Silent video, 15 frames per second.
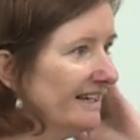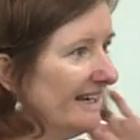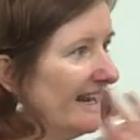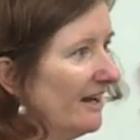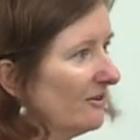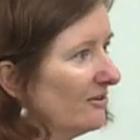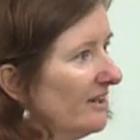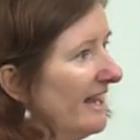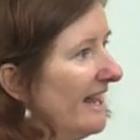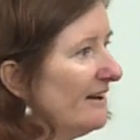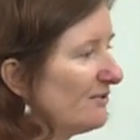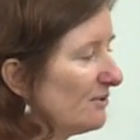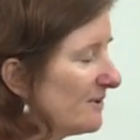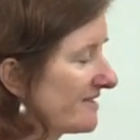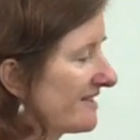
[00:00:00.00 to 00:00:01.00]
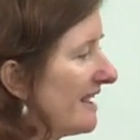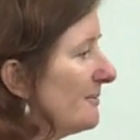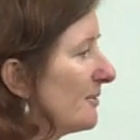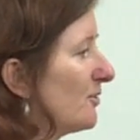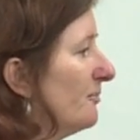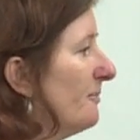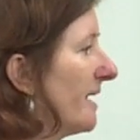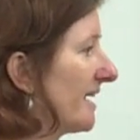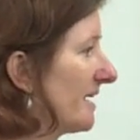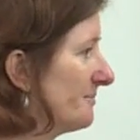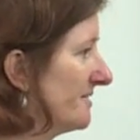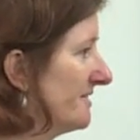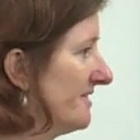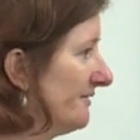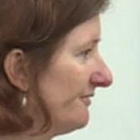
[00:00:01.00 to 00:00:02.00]
Now, everyone's chemical makeup
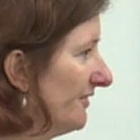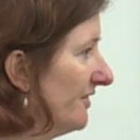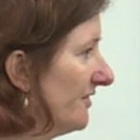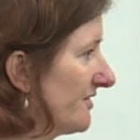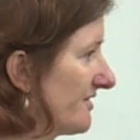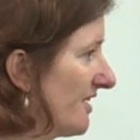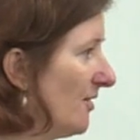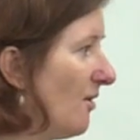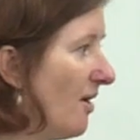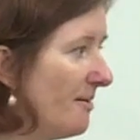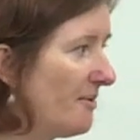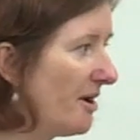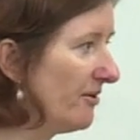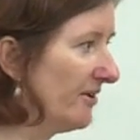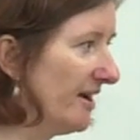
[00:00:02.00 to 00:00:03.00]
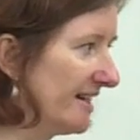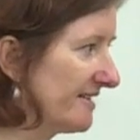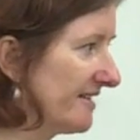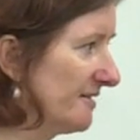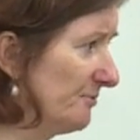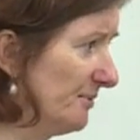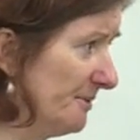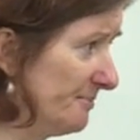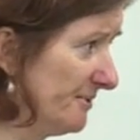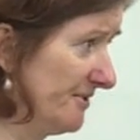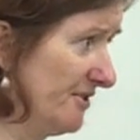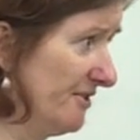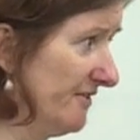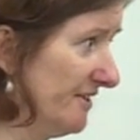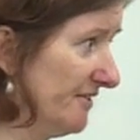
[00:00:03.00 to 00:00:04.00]
is different, so I might react to the bread
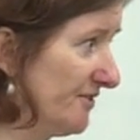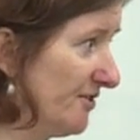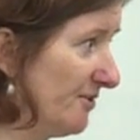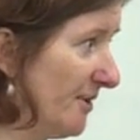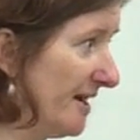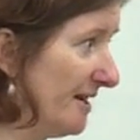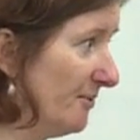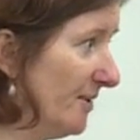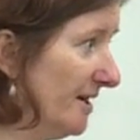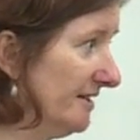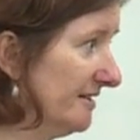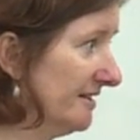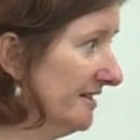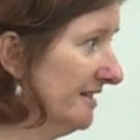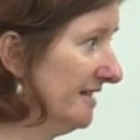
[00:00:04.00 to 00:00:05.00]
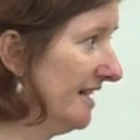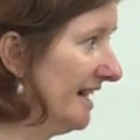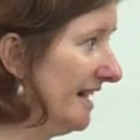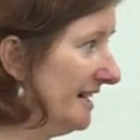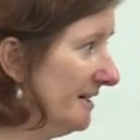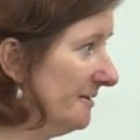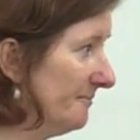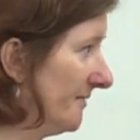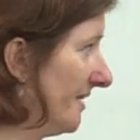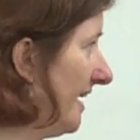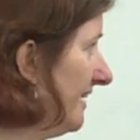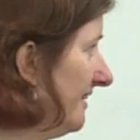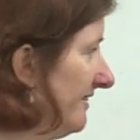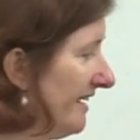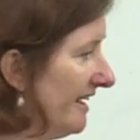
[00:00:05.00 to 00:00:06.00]
preservative 281
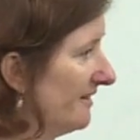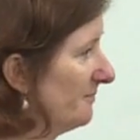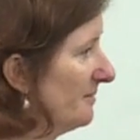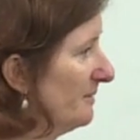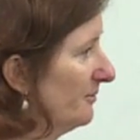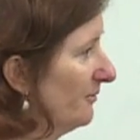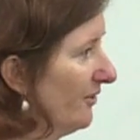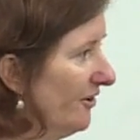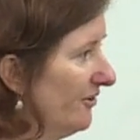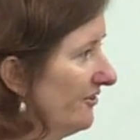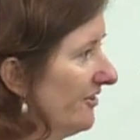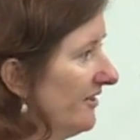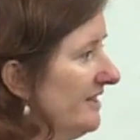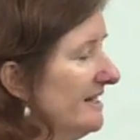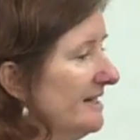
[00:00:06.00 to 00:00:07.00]
and other people don't.